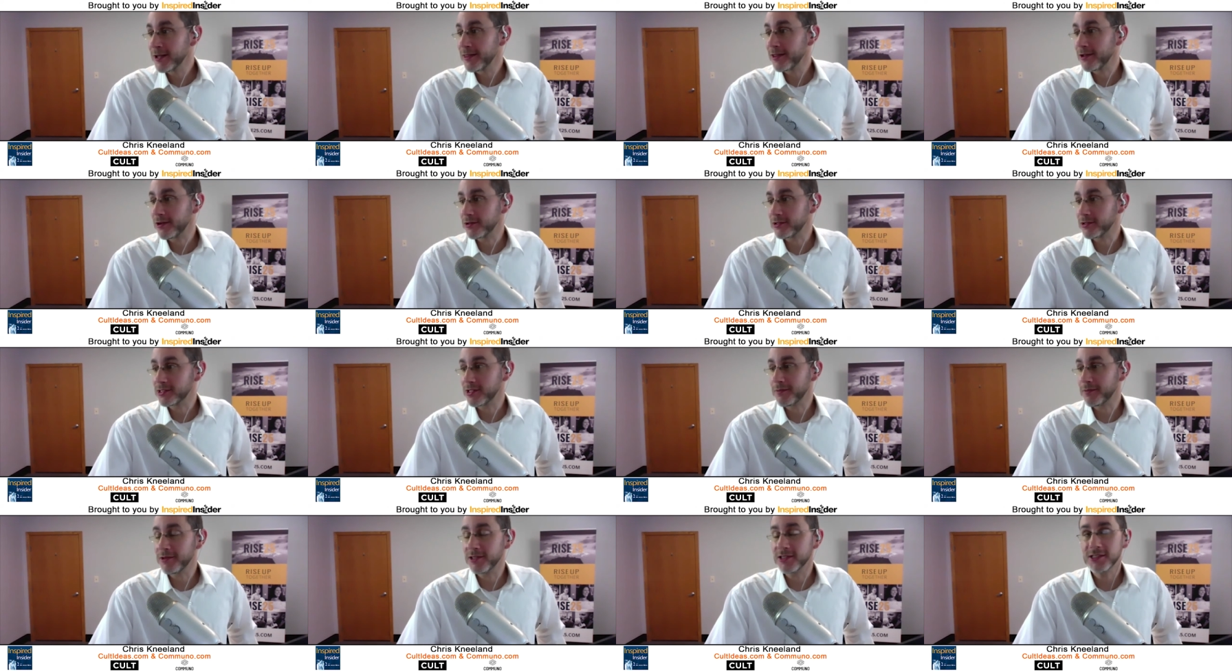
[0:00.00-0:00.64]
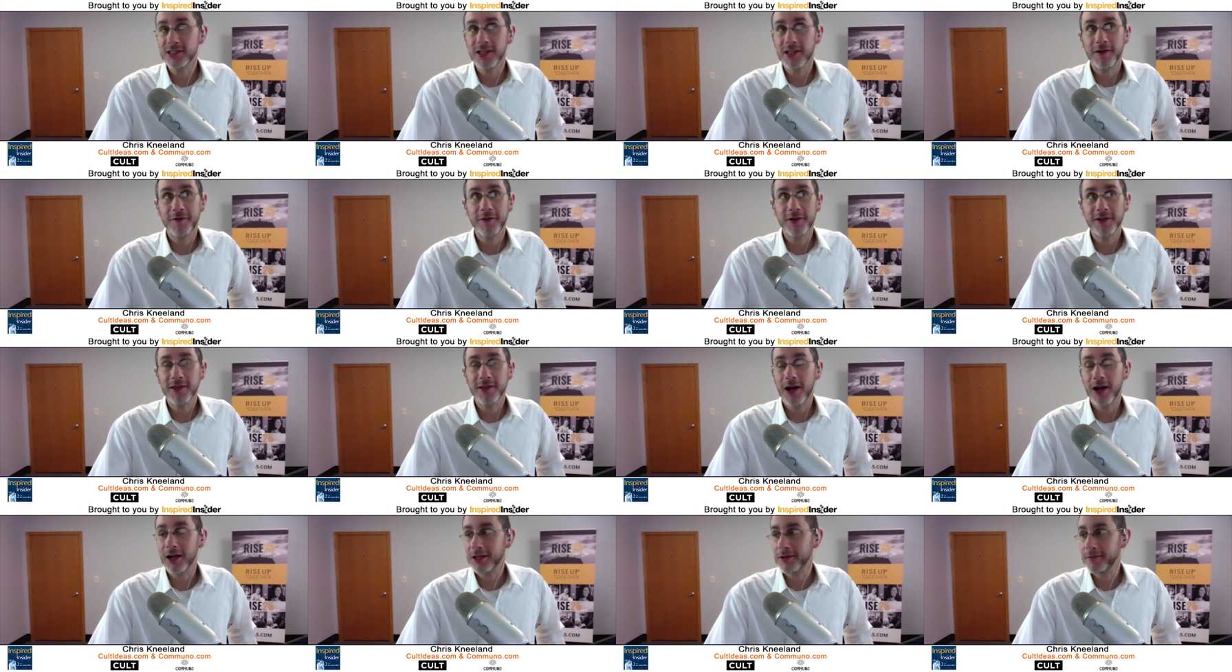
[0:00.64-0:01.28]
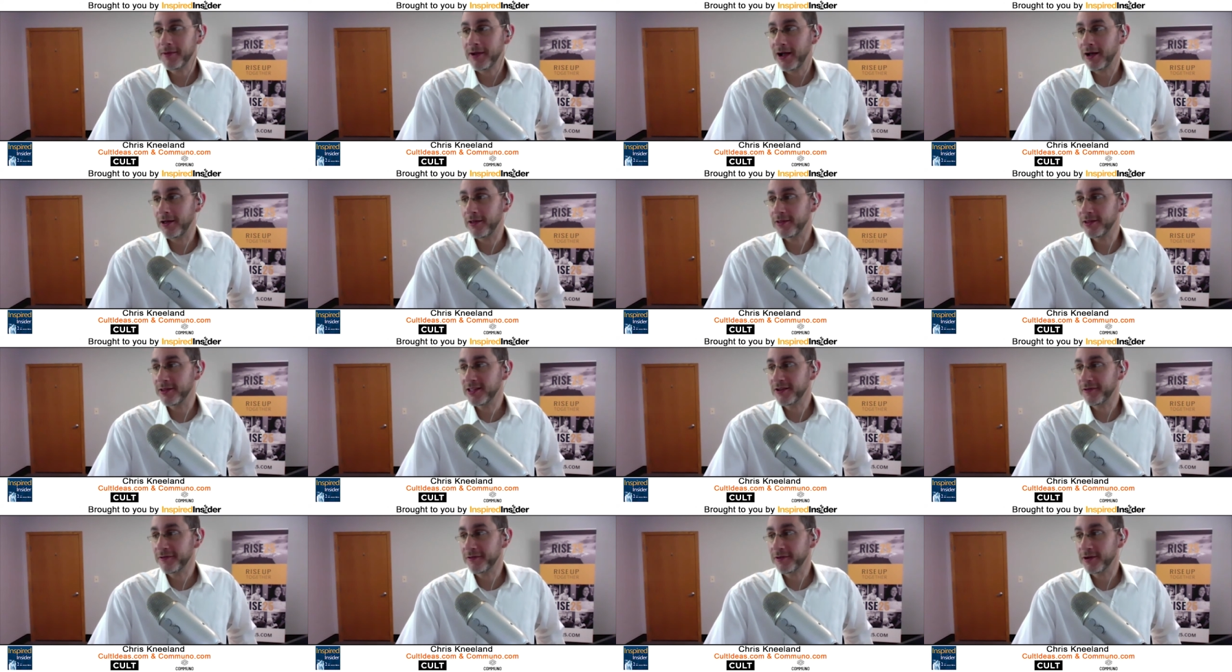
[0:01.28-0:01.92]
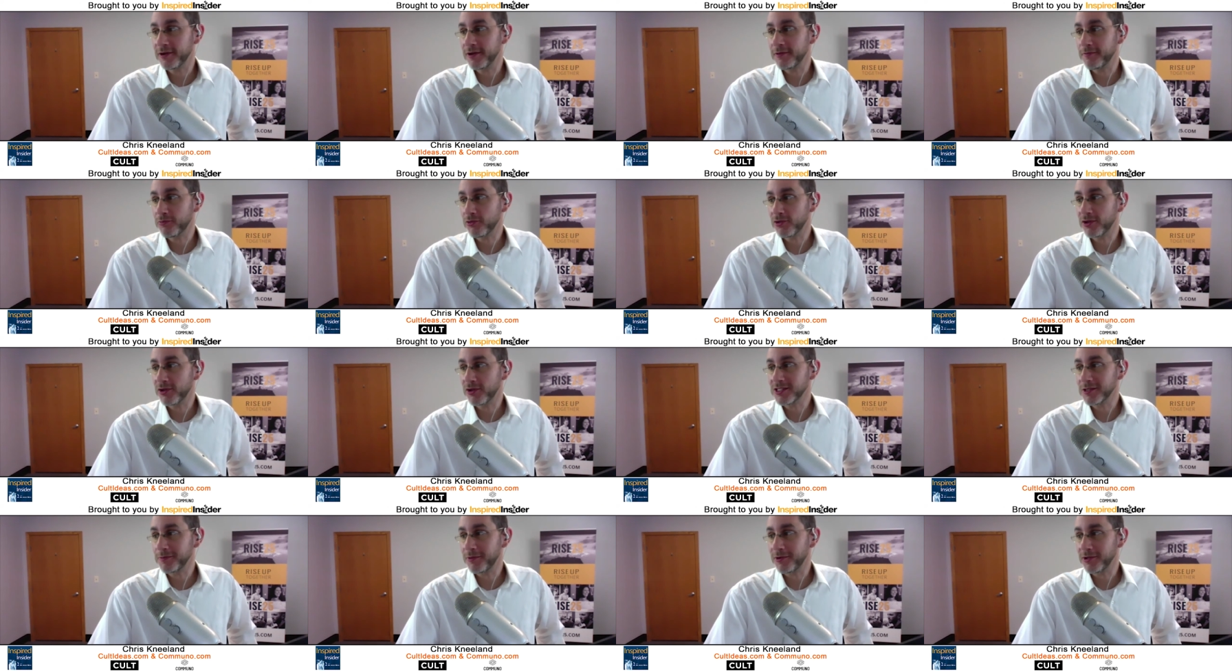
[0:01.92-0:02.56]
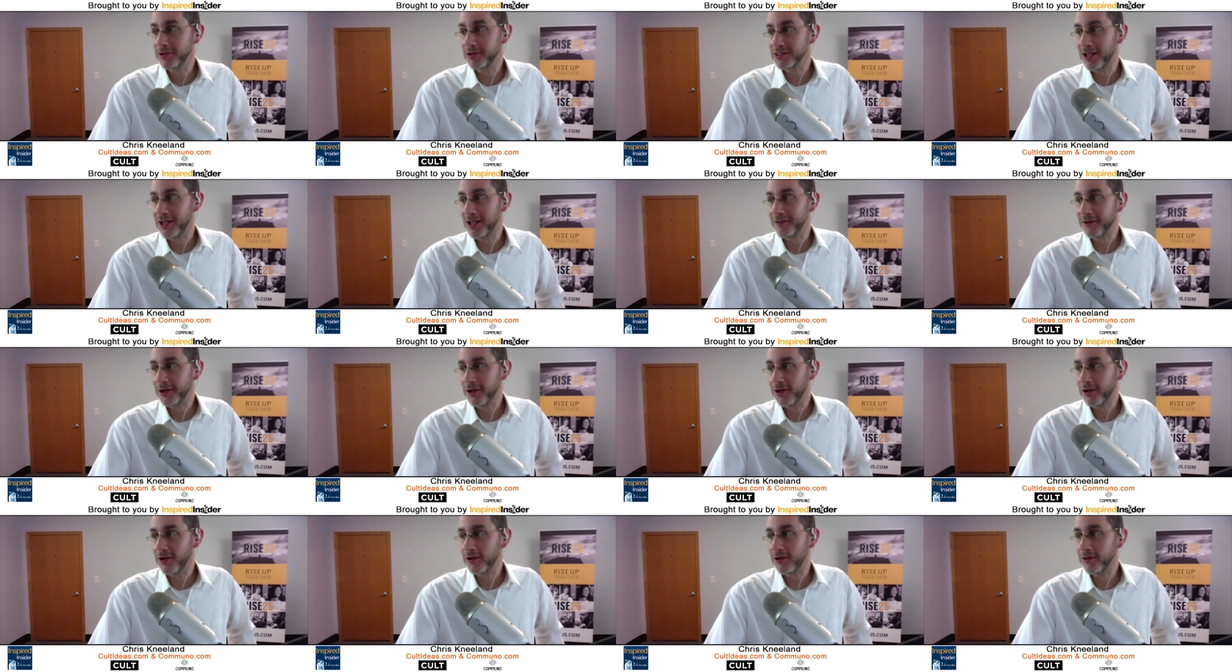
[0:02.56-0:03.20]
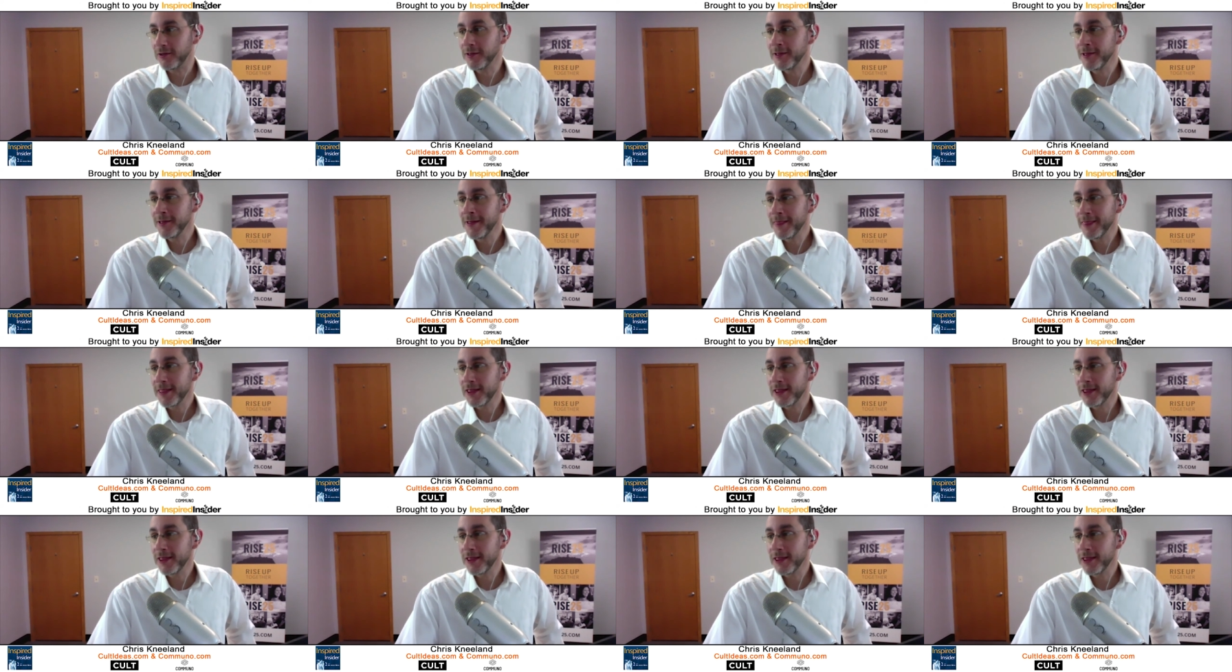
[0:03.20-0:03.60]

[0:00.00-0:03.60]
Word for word: There is some of the stuff we talked about, the different principles of a cult.